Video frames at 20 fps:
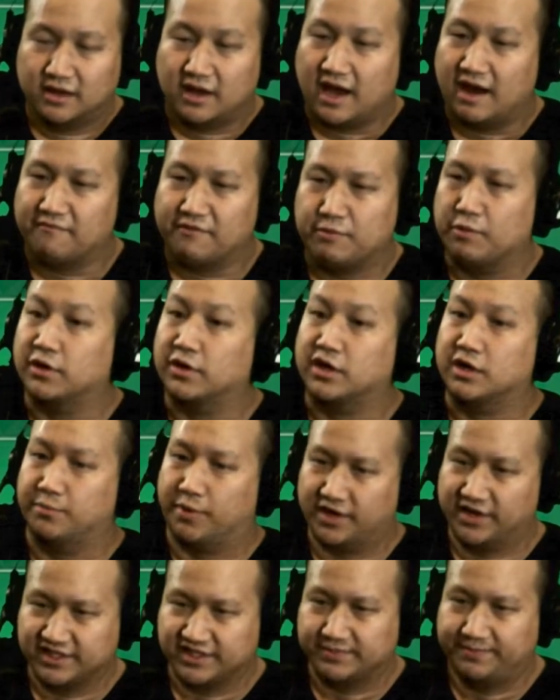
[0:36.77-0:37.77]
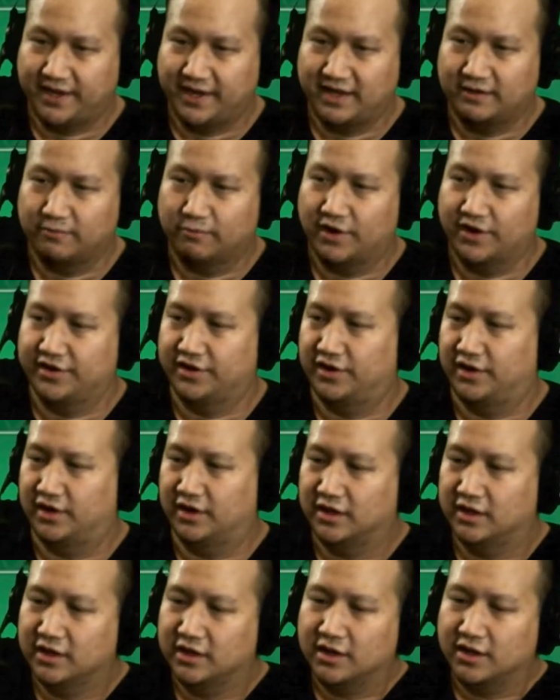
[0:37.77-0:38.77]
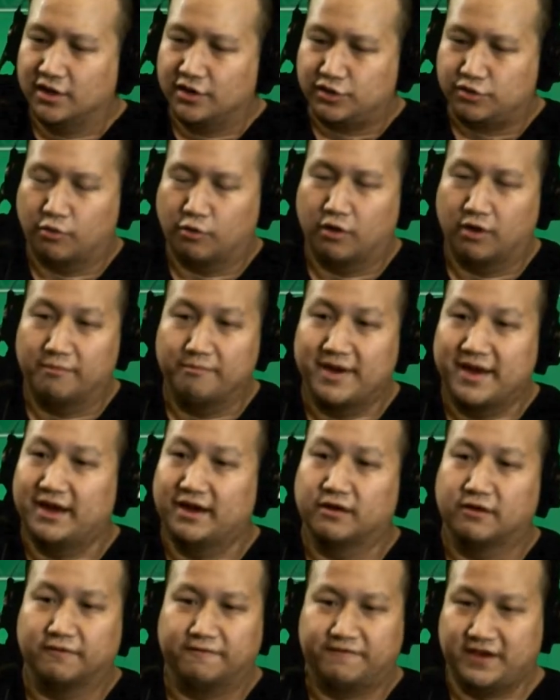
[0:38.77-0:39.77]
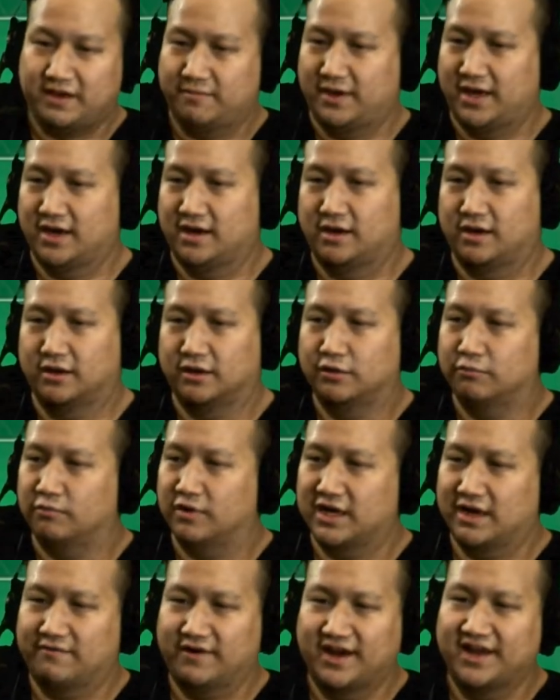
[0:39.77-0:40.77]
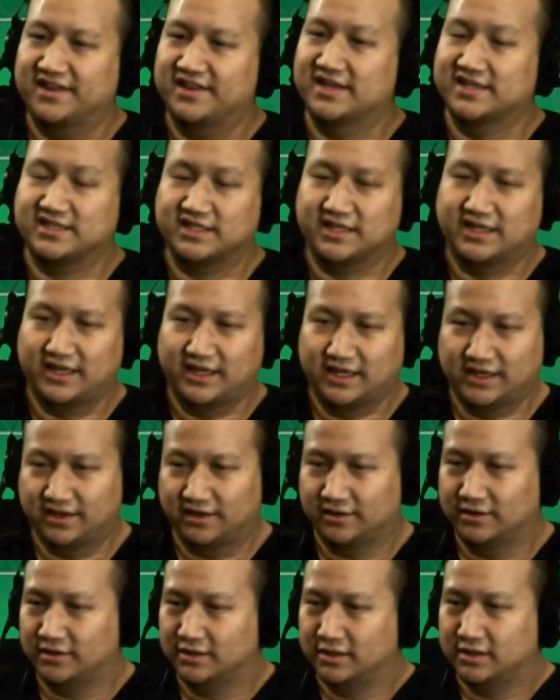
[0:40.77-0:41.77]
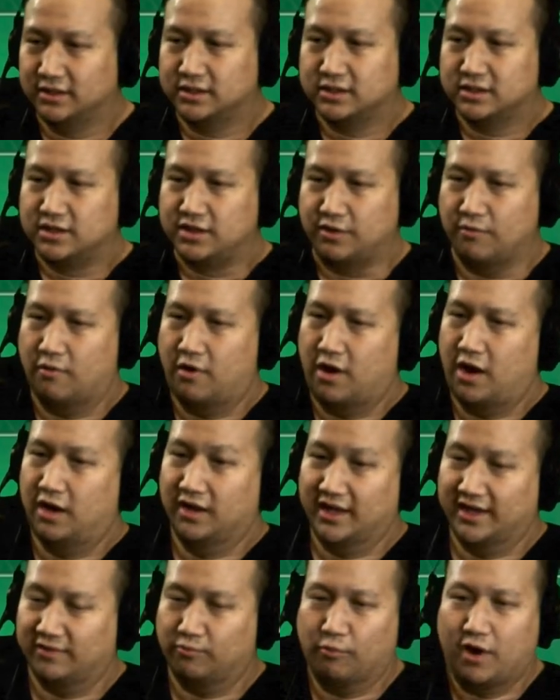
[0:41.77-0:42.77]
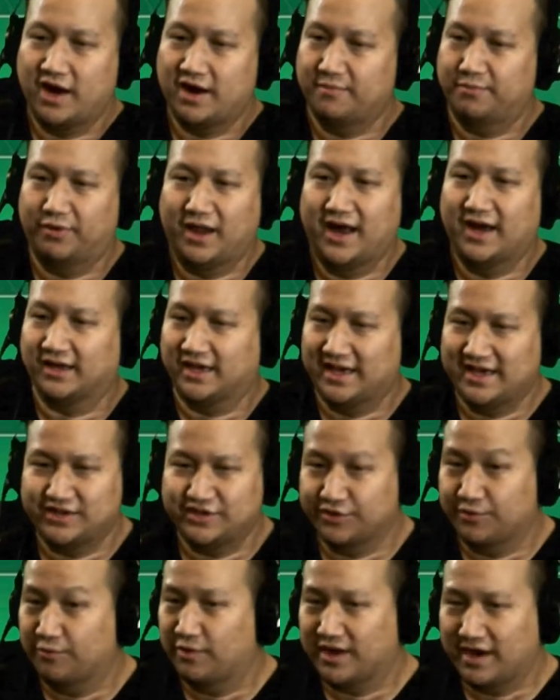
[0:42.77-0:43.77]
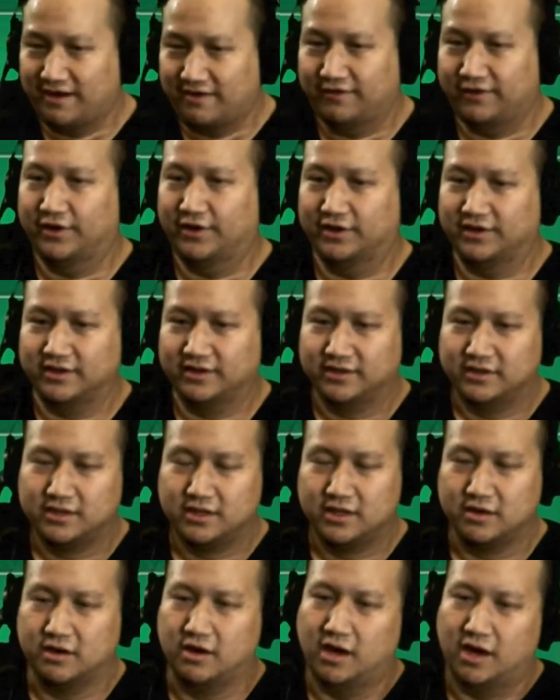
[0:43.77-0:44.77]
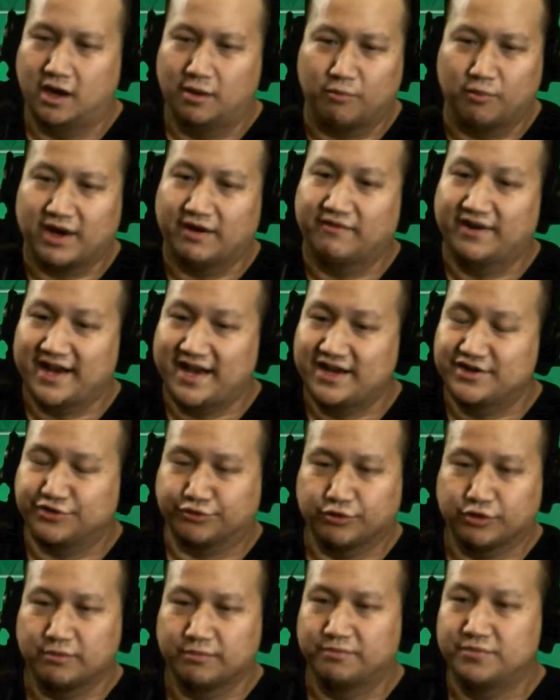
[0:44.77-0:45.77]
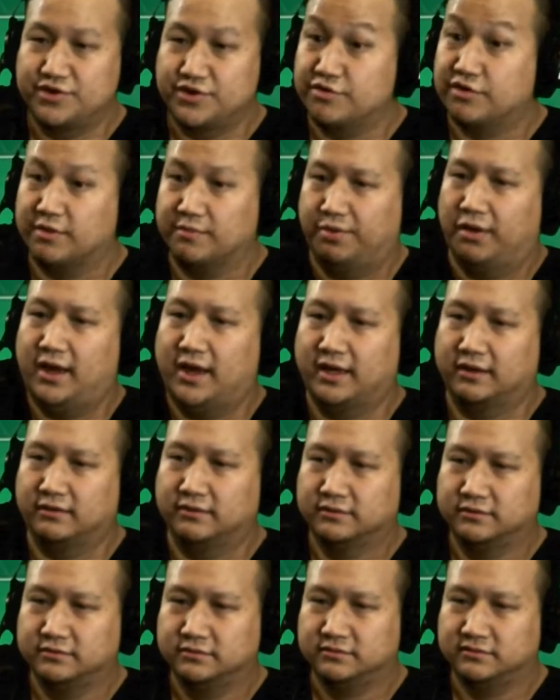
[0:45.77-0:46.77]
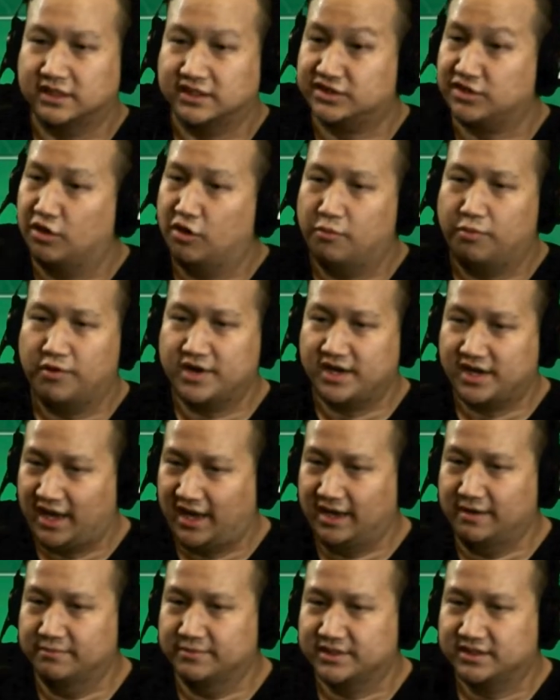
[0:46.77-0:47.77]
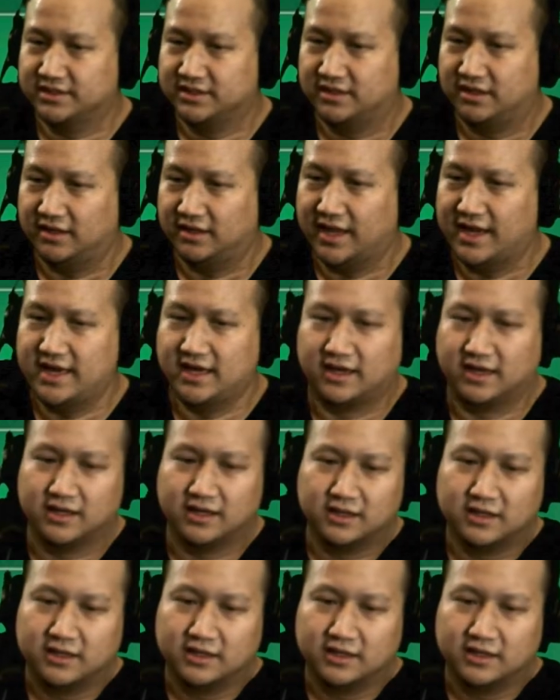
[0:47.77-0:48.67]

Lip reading: everyone can participate, whether you're male, female, whatever ethnicity you are, like white, black, Asian, whatever, whatever age group, you can play. That's the whole point of games. Like,